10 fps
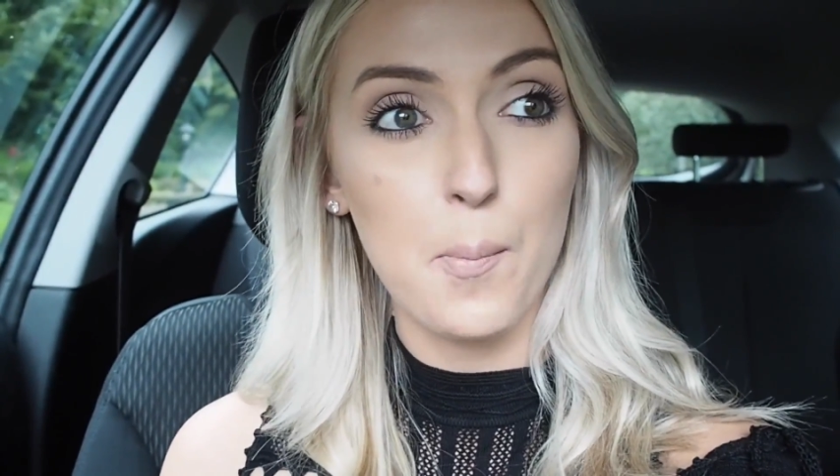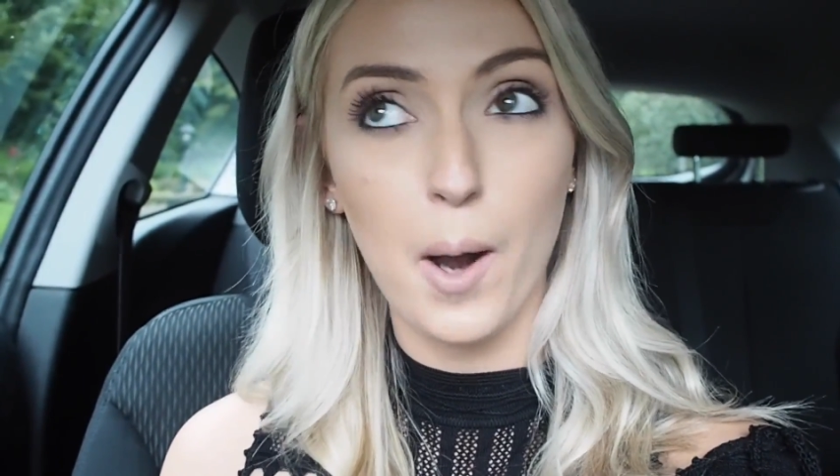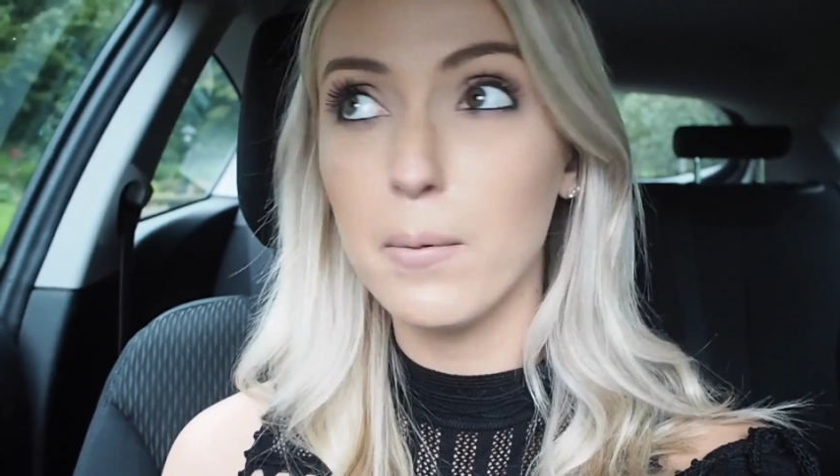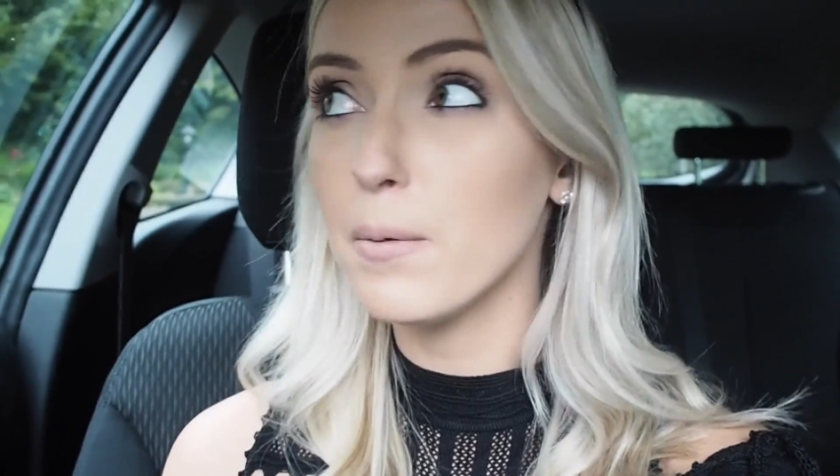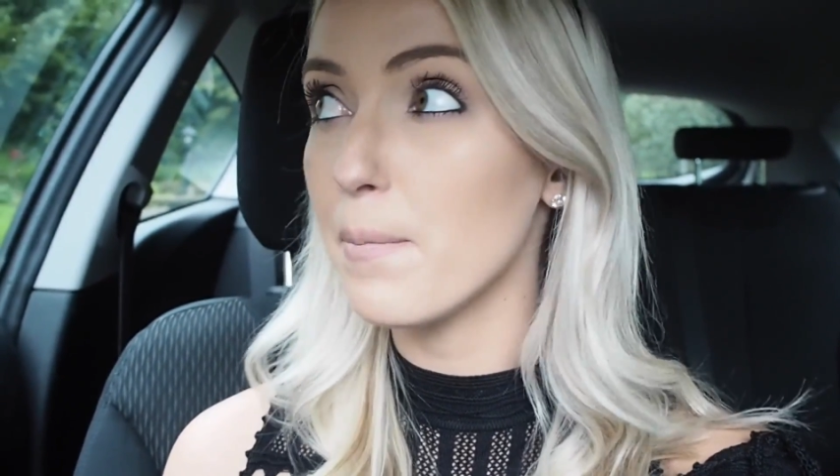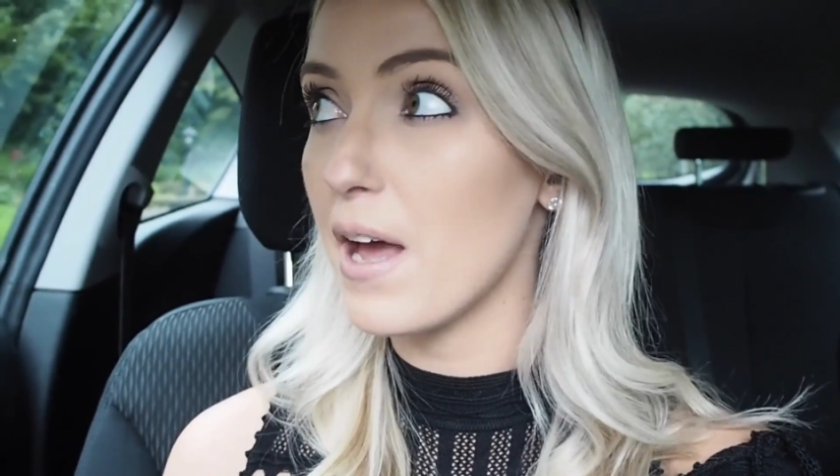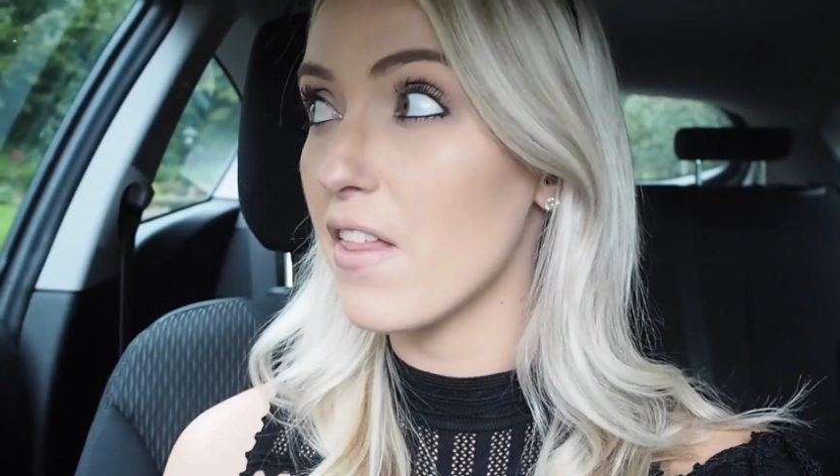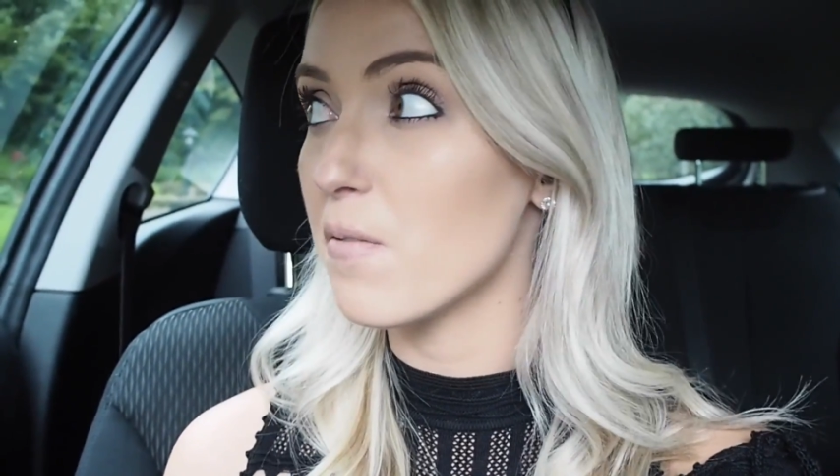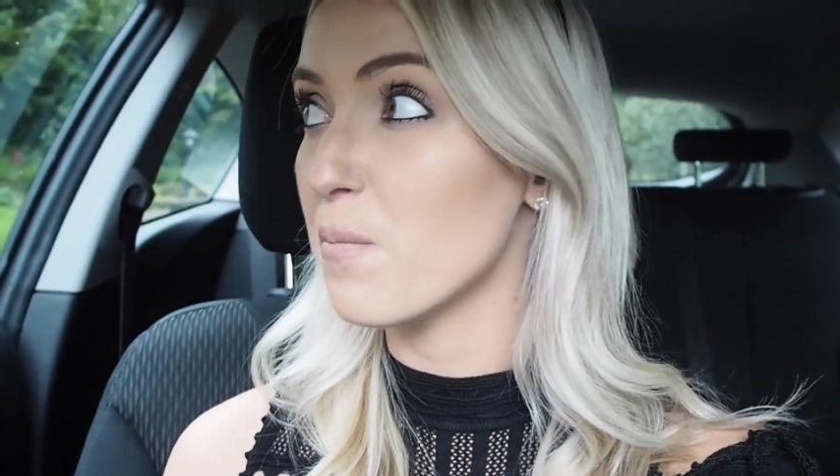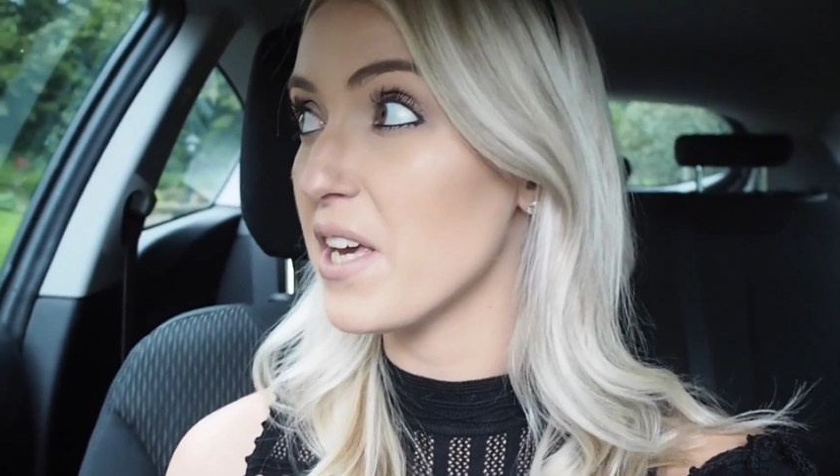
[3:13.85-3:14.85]
Probably
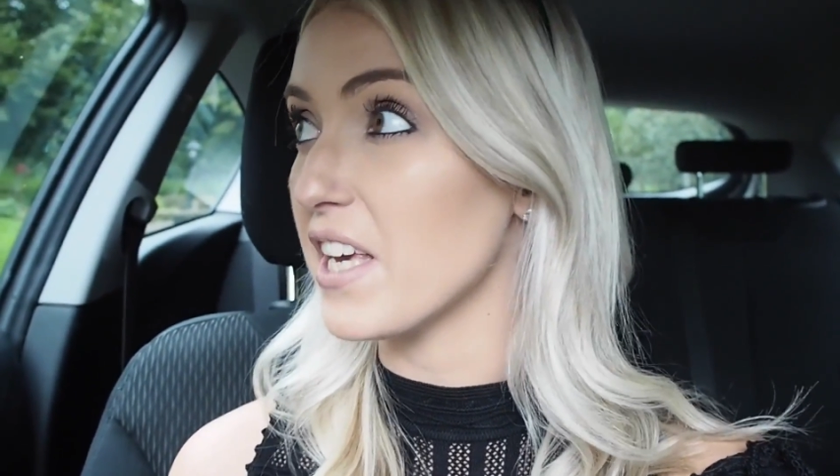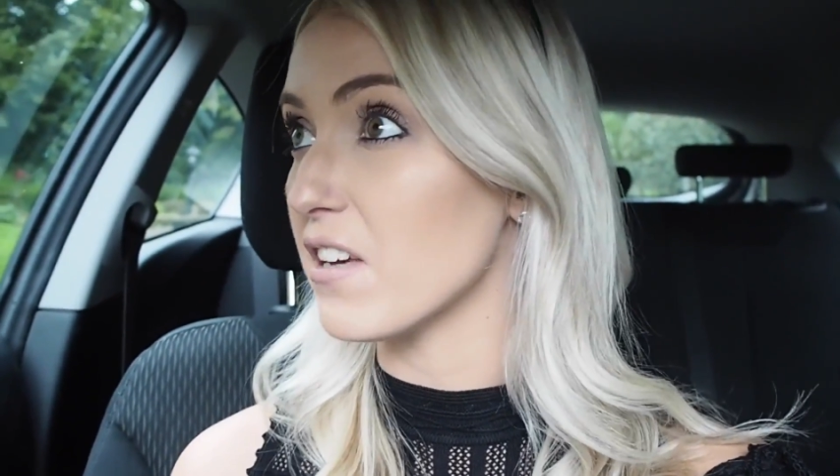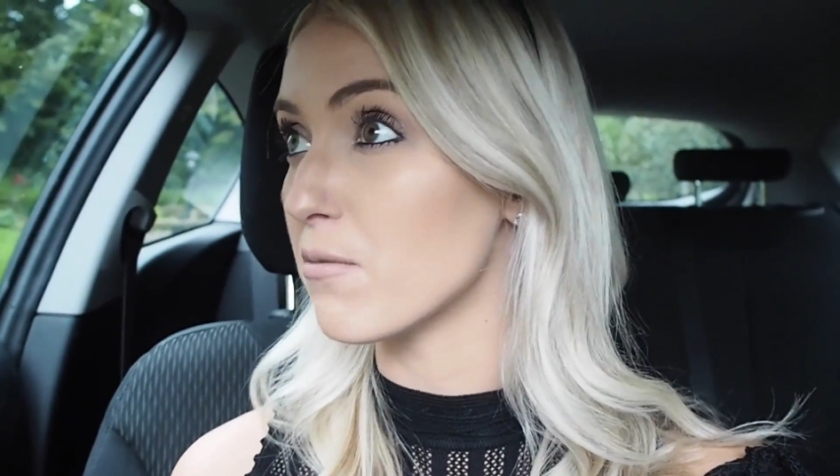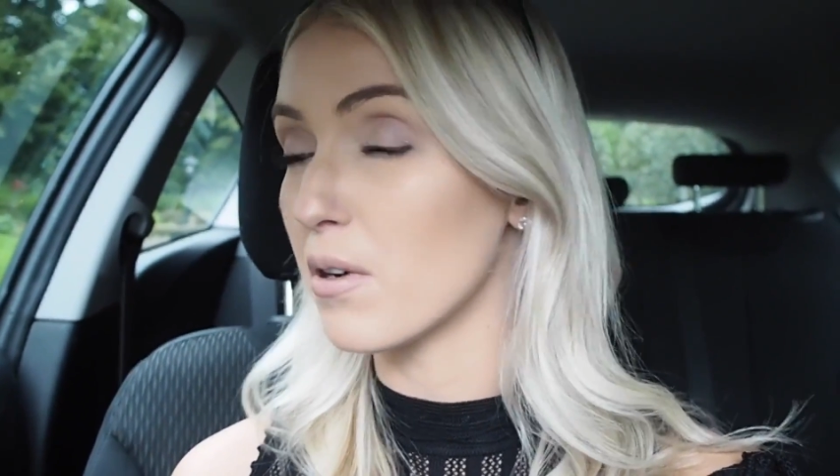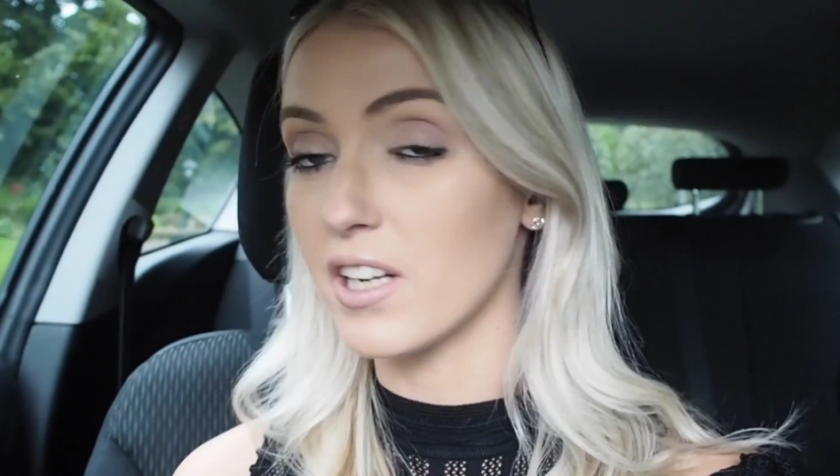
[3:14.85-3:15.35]
better than me, if I'm